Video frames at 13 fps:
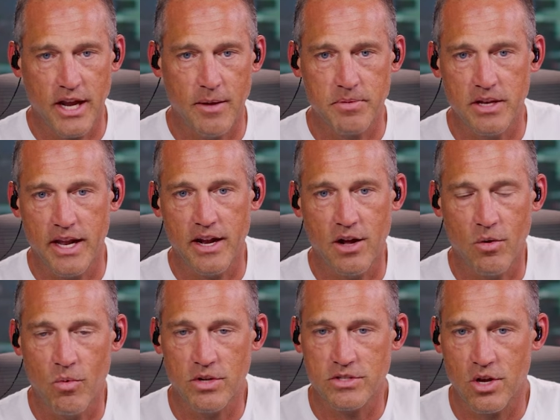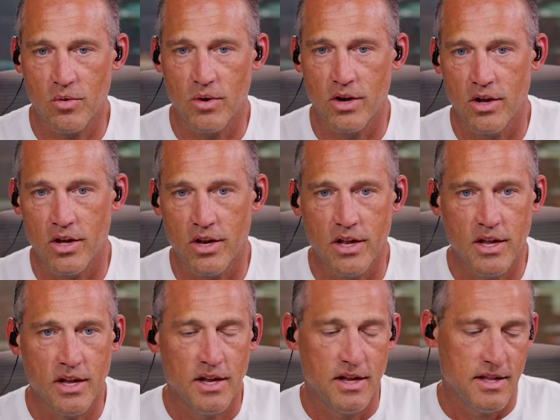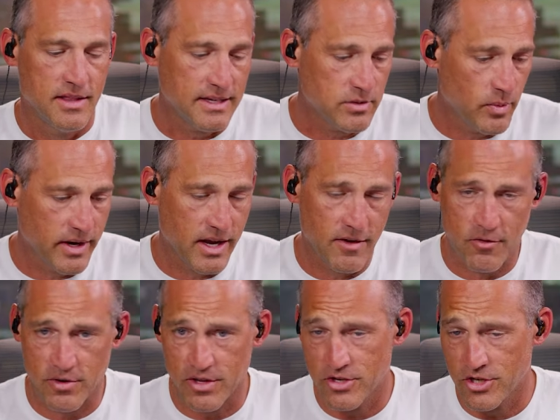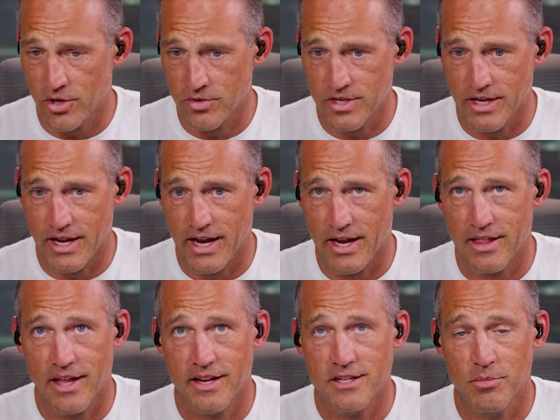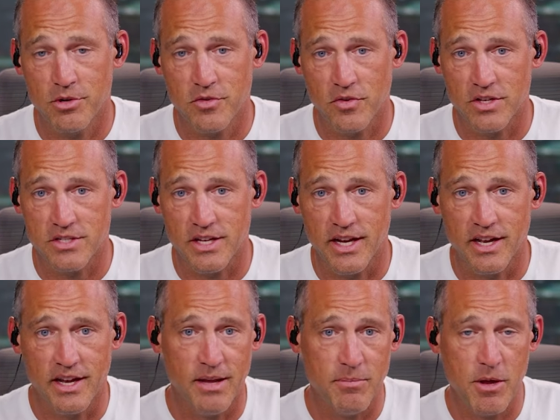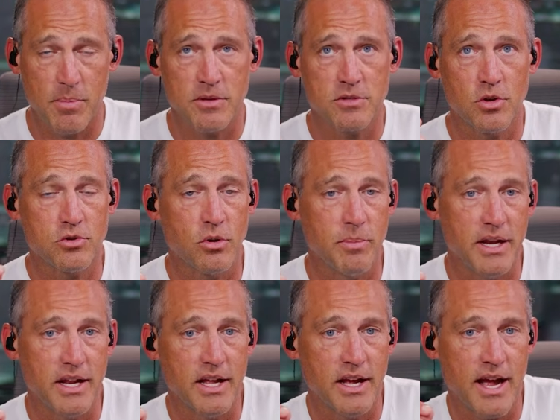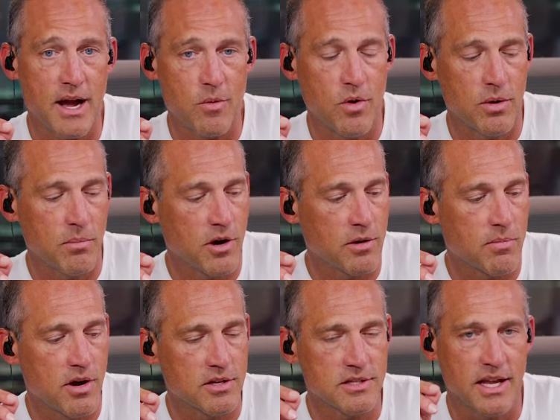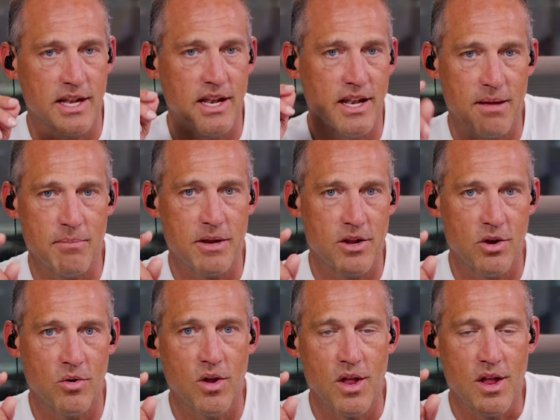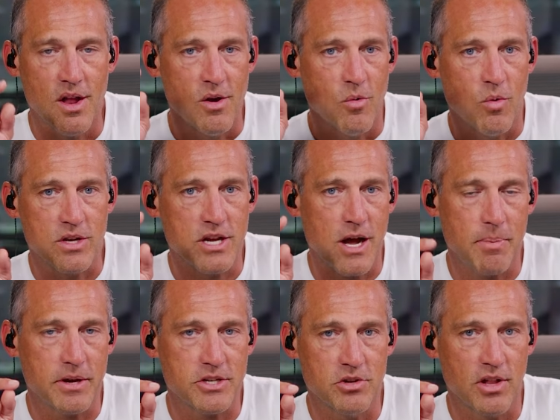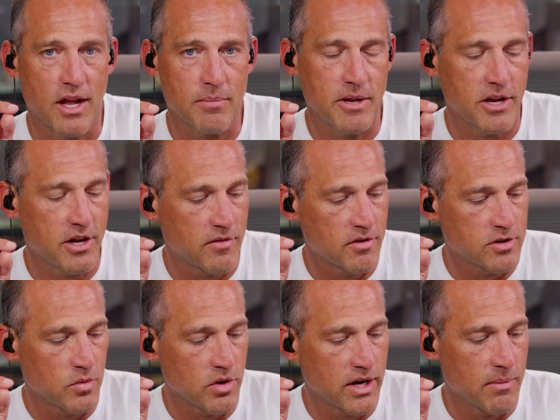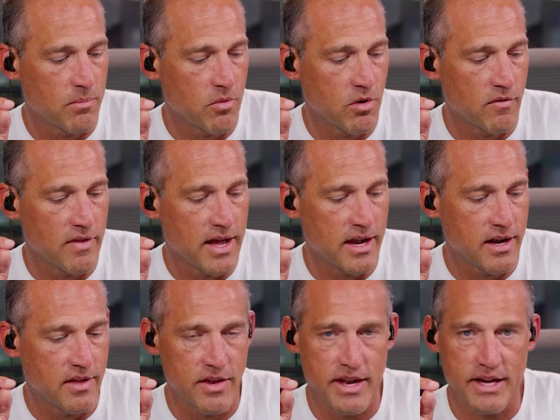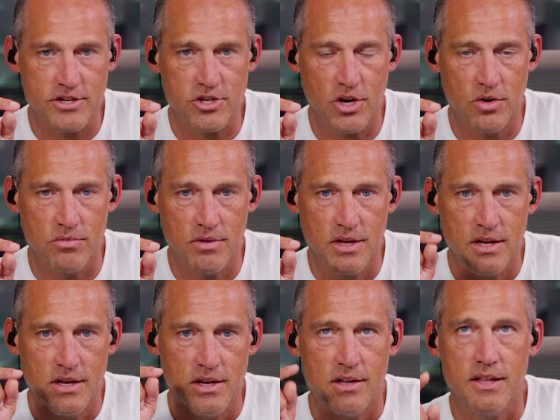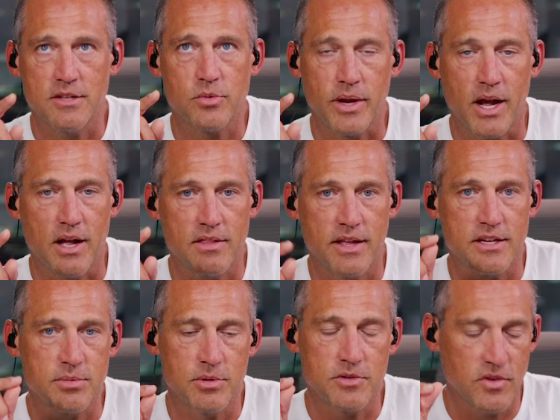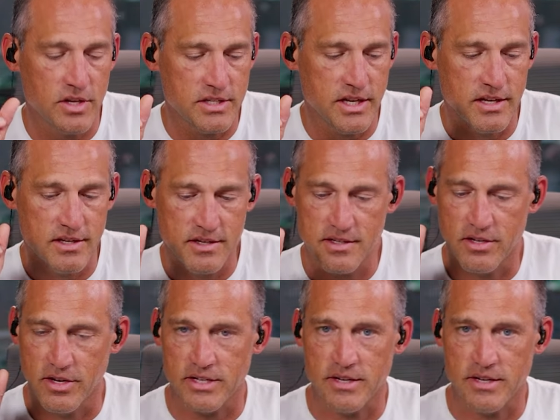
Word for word: up to date on what's going on that's what we got for the show today. Thanks so much for listening. Hit me up on social media at one Mark Moss and let me know what topics you'd like me to cover so we'll get more of that on the next show. And that's what we got. Thanks so much for listening. Until next